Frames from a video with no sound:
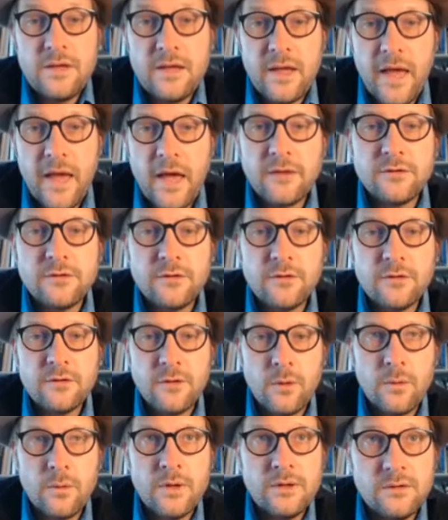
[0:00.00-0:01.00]
The
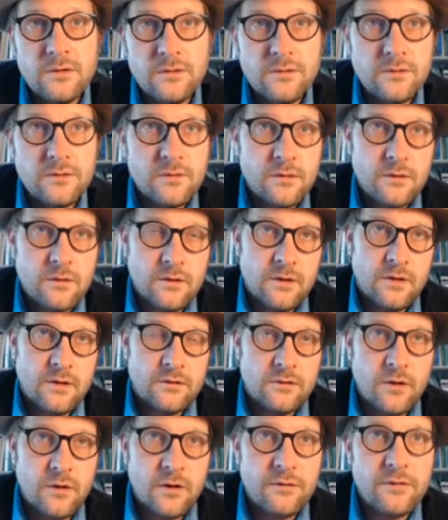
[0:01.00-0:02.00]
Astrozoans,
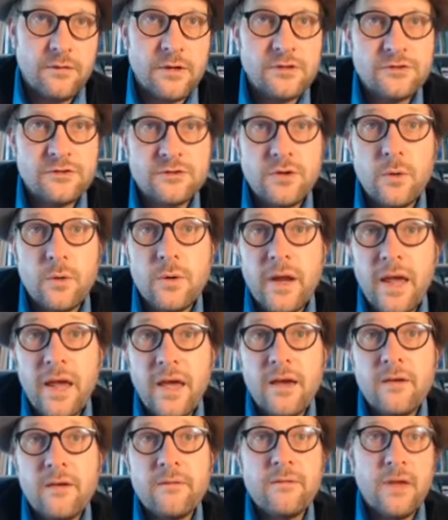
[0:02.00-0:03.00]
the starfish, don't
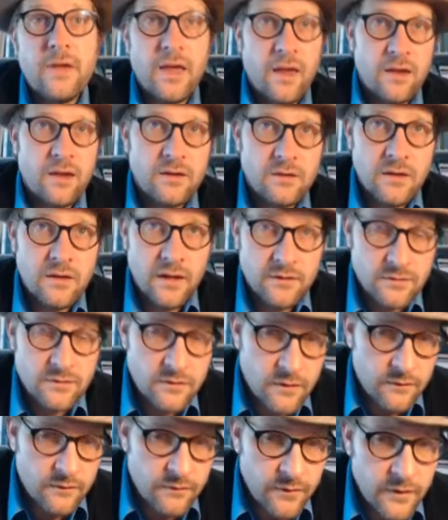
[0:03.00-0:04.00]
have
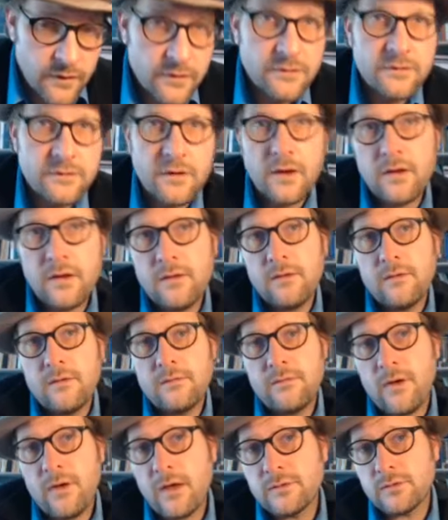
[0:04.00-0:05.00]
as diverse
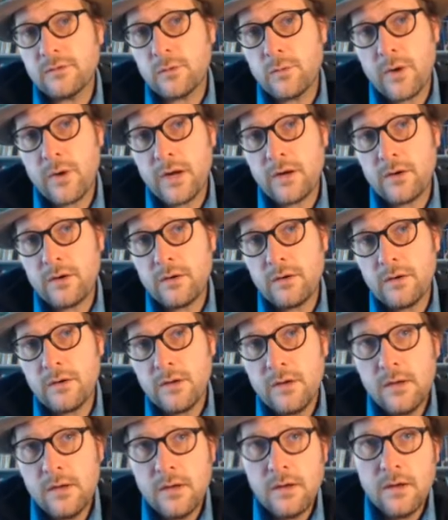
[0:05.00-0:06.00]
a fossil
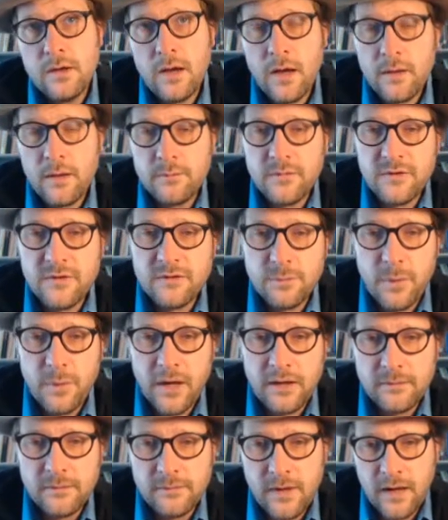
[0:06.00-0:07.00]
record,
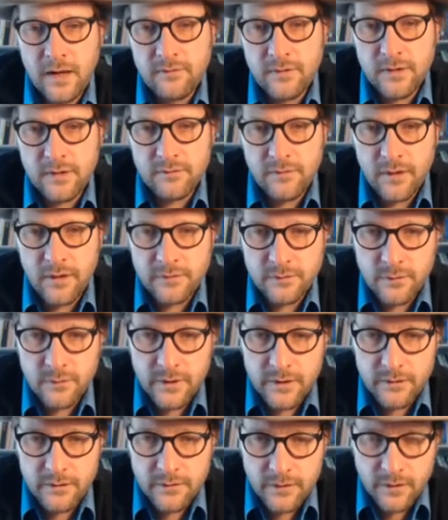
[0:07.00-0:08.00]
despite having a
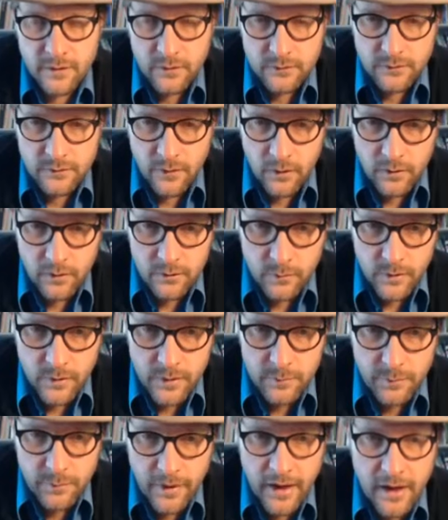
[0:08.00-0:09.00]
fossil record that goes all the
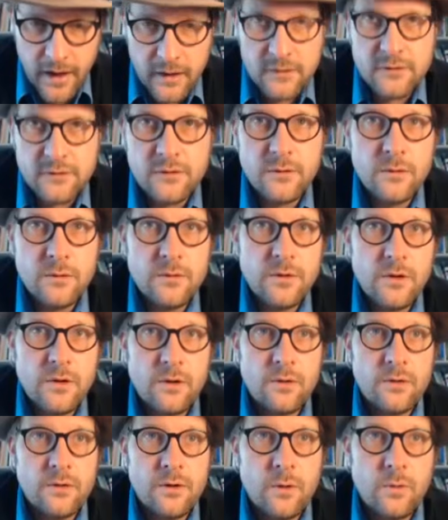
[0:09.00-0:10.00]
way back to
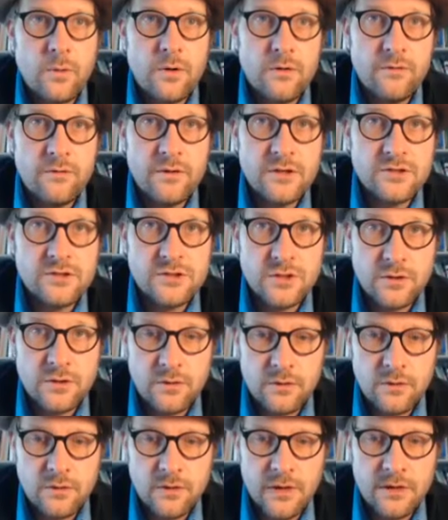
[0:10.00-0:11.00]
the early
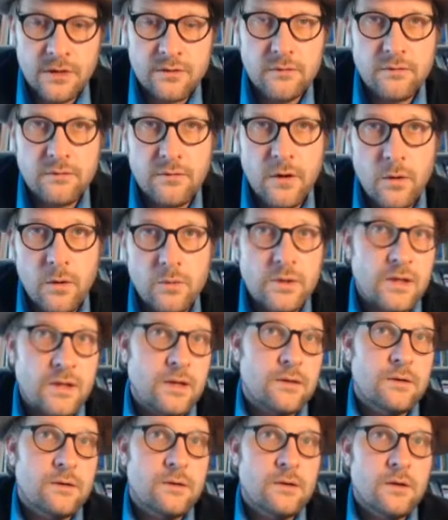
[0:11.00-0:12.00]
Ordovician or late
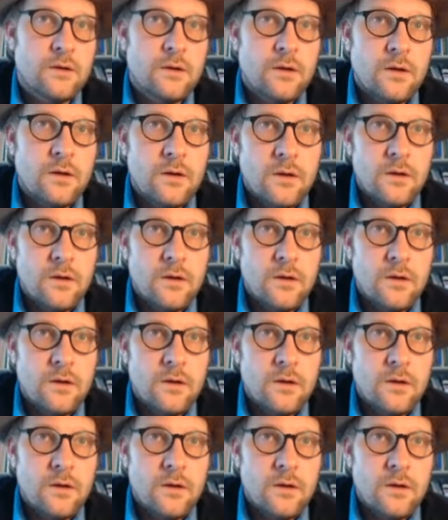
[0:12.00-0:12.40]
Devonian.